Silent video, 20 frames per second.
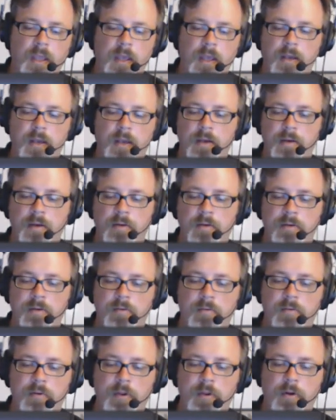uh,
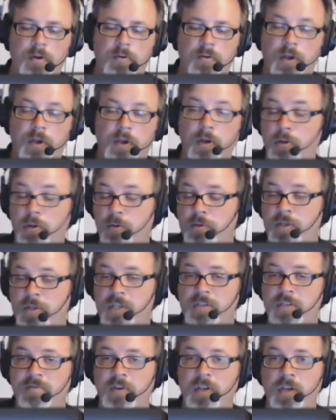you know, conclude
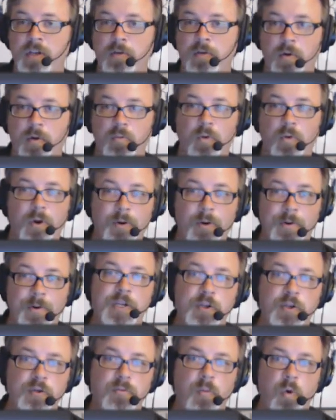this video, but we're going
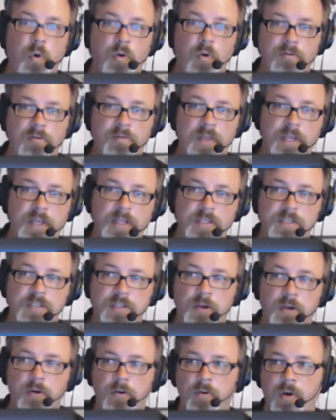to do more of these.
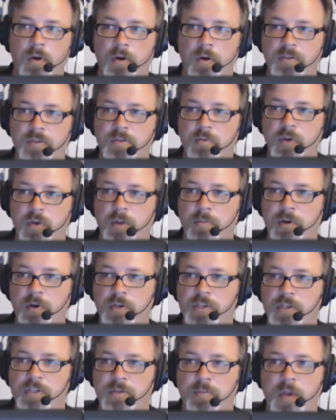So uh, some great
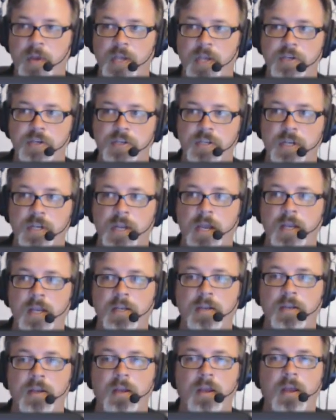participation
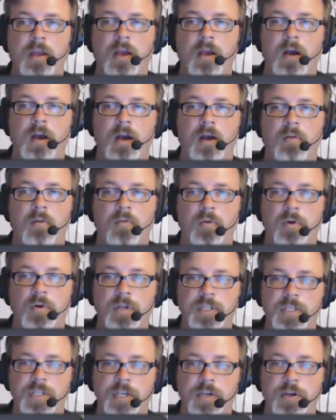tonight. Uh, we'll
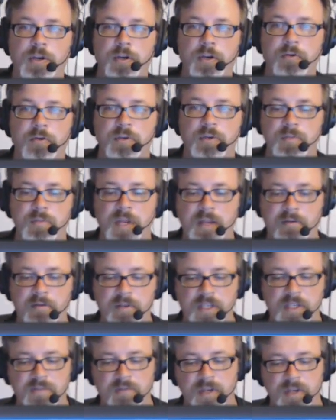continue to do as many of
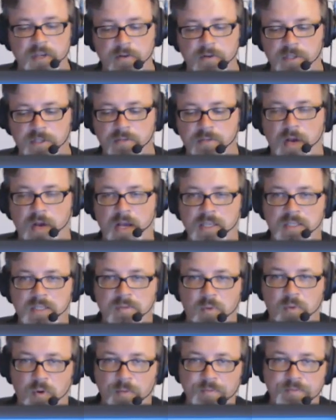these videos as
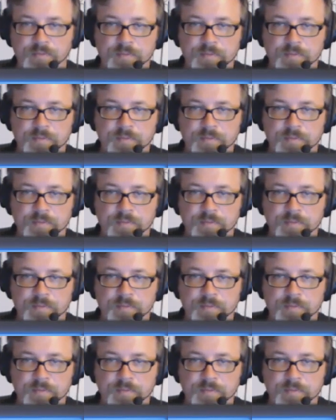possible.